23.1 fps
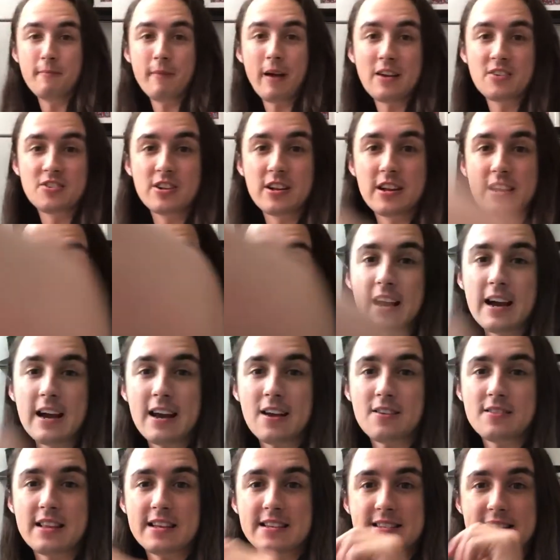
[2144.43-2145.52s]
actually gonna cut out
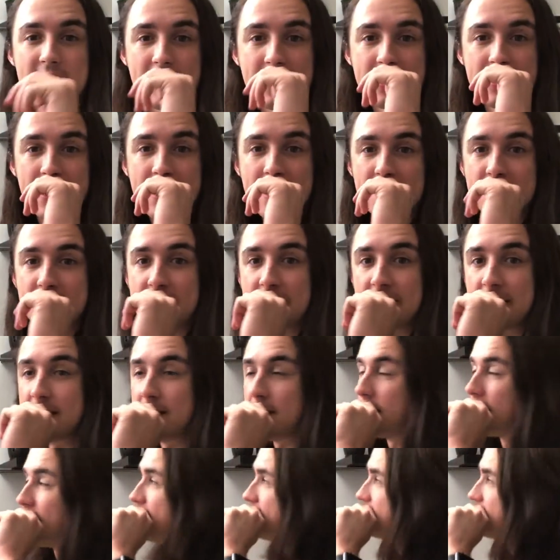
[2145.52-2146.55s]
that second "and then."